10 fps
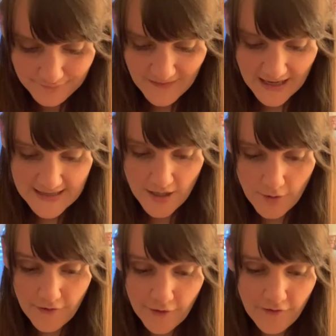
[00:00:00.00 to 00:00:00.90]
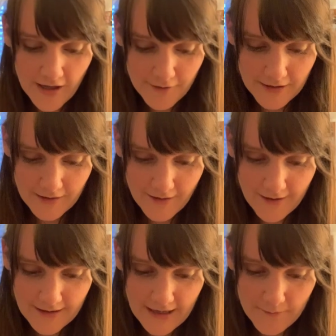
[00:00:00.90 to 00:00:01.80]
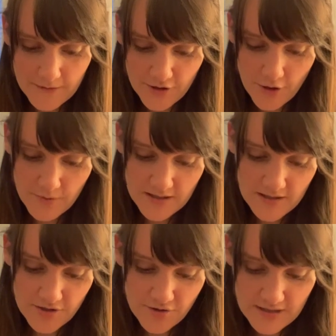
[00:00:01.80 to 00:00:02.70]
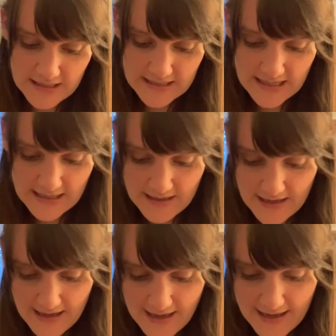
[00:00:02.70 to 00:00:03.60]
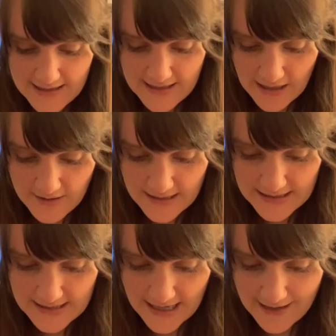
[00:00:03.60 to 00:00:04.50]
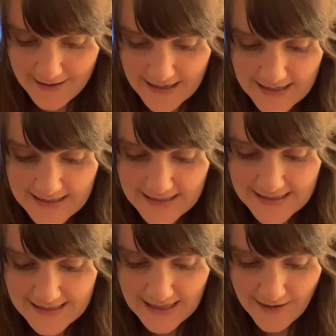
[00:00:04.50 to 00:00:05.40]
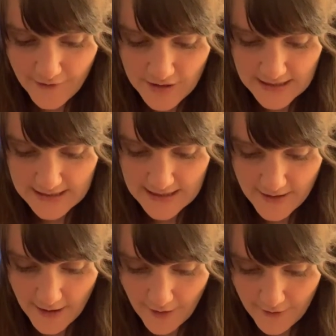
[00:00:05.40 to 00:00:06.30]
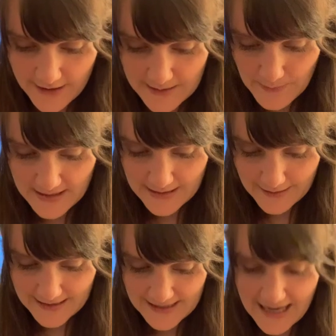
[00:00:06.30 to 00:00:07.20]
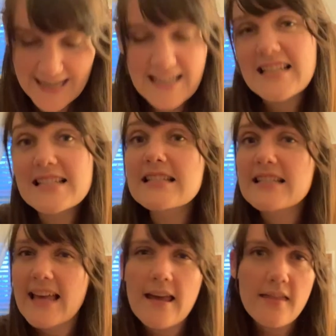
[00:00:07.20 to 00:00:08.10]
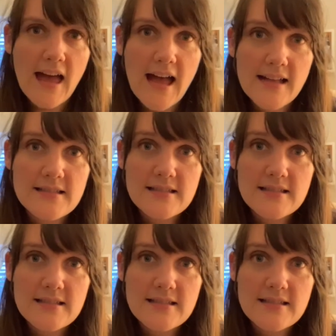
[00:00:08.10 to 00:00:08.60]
And so if you're following along in your notebooks on 216, it tells us that it's, instead of using deco, it's basically saying say that